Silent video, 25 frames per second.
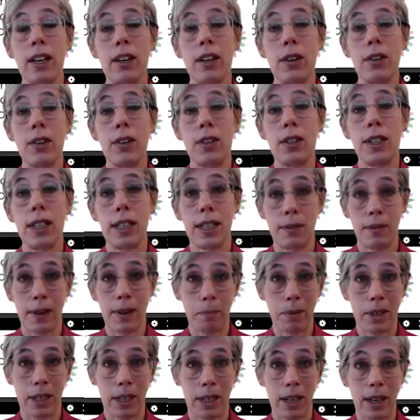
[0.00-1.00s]
go to this
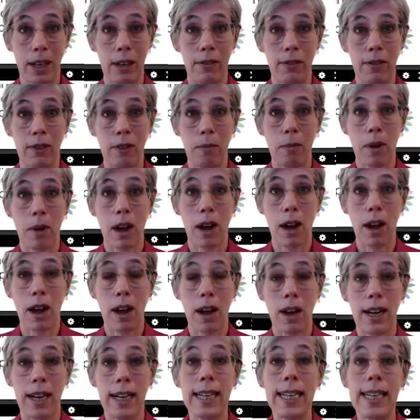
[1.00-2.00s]
website from
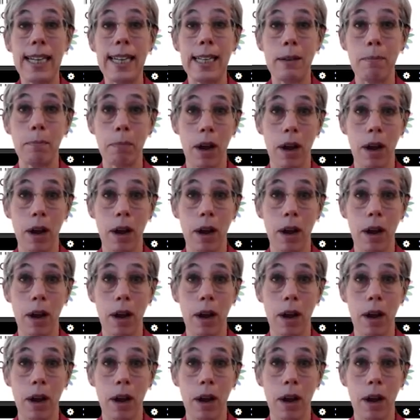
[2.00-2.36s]
our lead